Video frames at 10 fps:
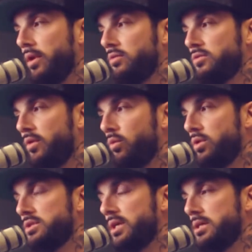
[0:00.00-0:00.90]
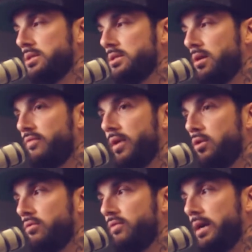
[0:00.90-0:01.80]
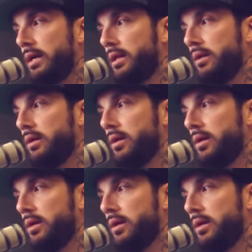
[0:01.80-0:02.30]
It was one of the worst cases on Vancouver Island,